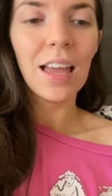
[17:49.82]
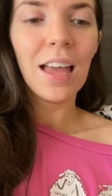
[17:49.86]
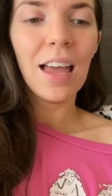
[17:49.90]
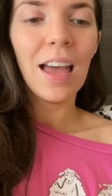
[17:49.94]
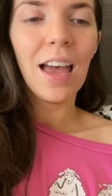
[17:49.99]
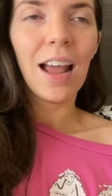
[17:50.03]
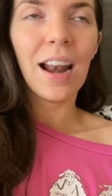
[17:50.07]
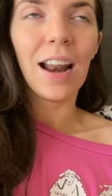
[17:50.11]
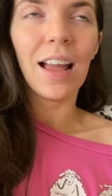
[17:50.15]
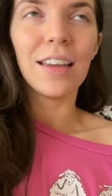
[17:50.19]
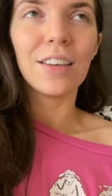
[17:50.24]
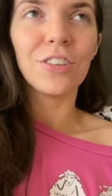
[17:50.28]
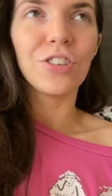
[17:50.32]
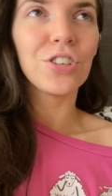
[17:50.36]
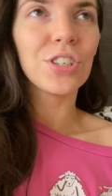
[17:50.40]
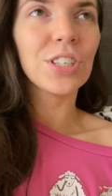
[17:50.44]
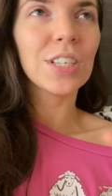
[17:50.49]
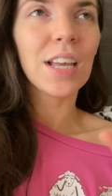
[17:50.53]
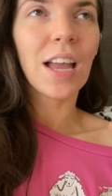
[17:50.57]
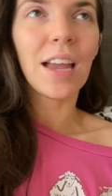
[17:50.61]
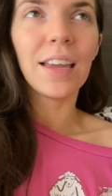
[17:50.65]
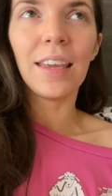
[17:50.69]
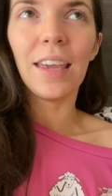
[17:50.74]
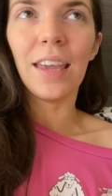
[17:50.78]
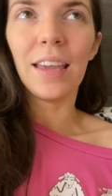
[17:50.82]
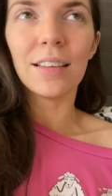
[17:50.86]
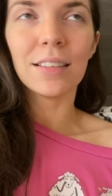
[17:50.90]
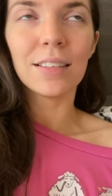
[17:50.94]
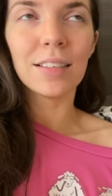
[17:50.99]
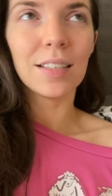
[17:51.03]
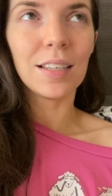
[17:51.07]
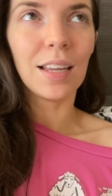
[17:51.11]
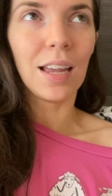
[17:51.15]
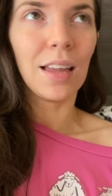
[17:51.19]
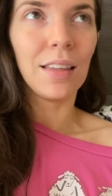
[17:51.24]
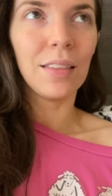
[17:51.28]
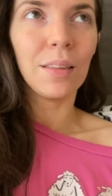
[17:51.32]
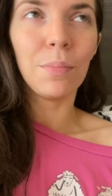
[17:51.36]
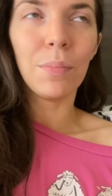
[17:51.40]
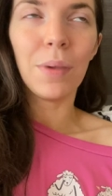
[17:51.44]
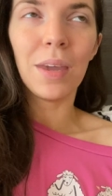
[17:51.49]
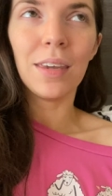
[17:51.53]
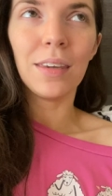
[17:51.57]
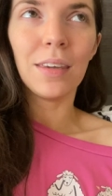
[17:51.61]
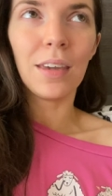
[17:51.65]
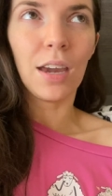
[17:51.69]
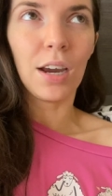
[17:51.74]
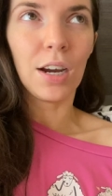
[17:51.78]
And I can't stand the
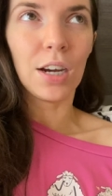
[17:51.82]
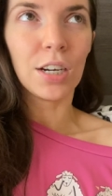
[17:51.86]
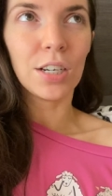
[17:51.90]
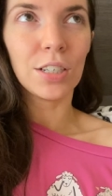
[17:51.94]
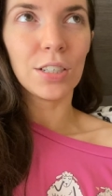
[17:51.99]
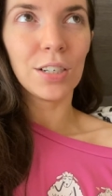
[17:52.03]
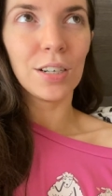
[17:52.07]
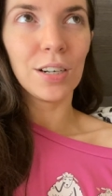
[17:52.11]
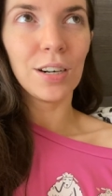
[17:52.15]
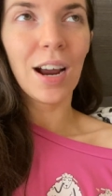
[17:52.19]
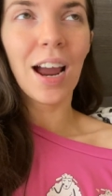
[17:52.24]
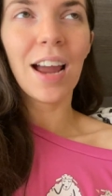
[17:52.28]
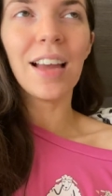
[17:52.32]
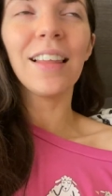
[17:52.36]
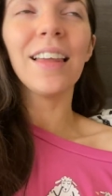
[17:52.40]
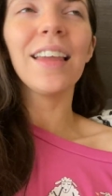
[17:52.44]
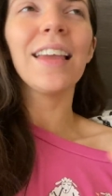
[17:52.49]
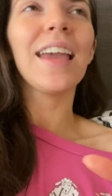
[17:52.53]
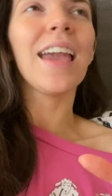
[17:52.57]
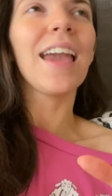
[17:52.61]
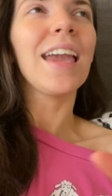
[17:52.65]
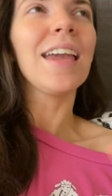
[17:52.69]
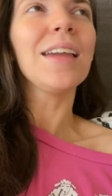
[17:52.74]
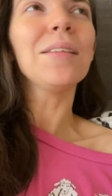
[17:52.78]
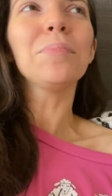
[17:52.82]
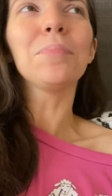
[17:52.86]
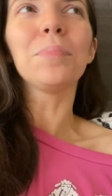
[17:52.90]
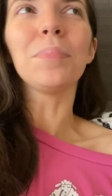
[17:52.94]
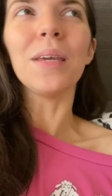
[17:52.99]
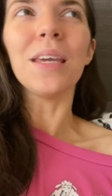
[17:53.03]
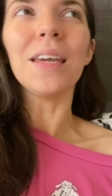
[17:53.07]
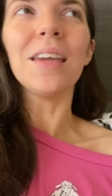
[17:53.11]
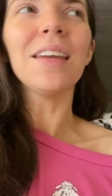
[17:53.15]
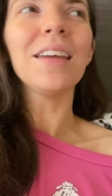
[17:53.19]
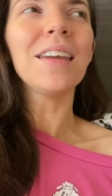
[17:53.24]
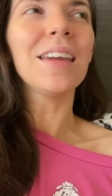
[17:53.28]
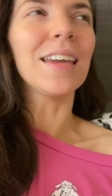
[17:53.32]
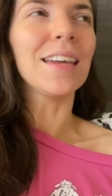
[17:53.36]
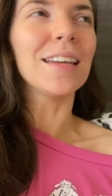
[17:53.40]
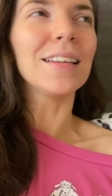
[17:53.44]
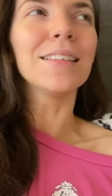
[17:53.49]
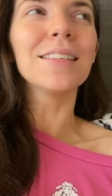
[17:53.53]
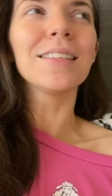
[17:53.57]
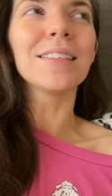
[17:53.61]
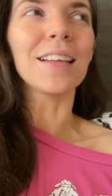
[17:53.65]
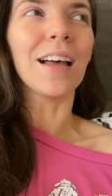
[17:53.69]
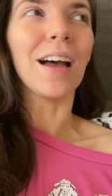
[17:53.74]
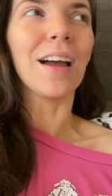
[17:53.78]
main character. I like hate being
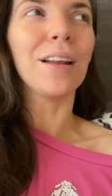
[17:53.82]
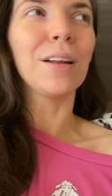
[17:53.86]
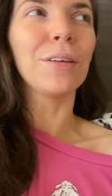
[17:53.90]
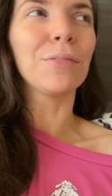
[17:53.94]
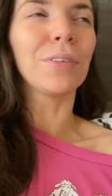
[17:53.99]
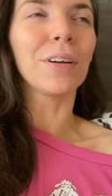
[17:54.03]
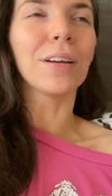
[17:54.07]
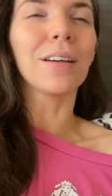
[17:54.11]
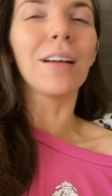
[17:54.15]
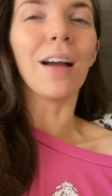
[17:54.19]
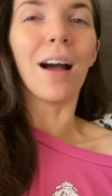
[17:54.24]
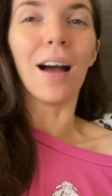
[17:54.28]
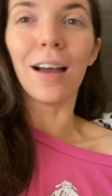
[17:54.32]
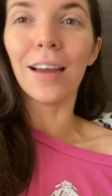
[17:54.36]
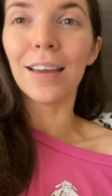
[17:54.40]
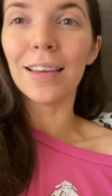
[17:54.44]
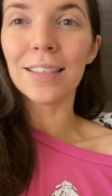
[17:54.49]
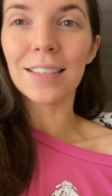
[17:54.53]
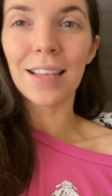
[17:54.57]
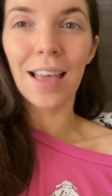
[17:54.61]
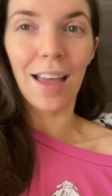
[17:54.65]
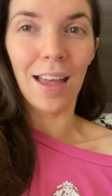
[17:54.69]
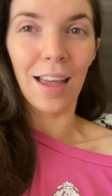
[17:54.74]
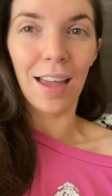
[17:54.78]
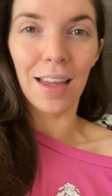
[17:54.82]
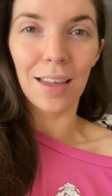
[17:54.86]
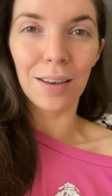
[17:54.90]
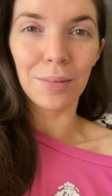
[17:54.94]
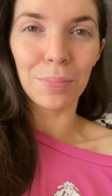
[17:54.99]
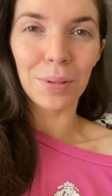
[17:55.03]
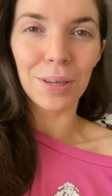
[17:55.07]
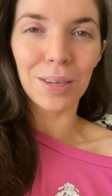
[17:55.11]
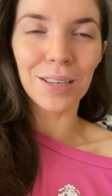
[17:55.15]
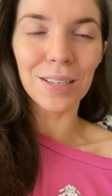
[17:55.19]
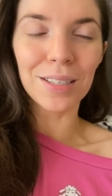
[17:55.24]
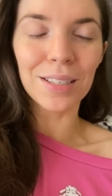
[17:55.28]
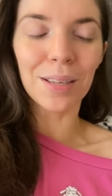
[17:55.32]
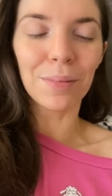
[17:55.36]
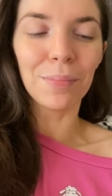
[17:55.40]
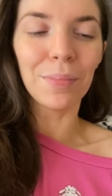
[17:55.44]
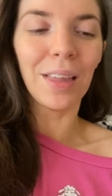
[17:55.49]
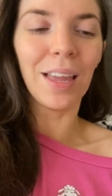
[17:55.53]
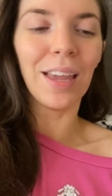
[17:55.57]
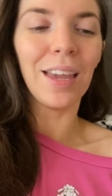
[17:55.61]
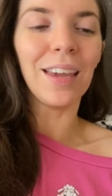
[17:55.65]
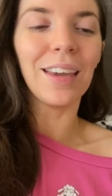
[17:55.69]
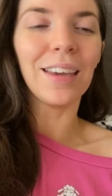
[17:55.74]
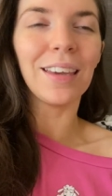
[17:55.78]
inside of a guy's head because I'm
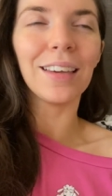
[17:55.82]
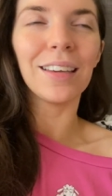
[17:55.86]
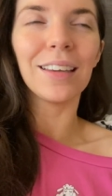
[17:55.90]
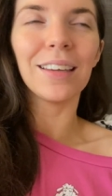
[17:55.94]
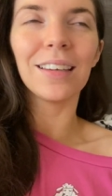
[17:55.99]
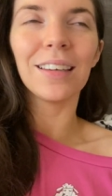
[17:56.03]
like,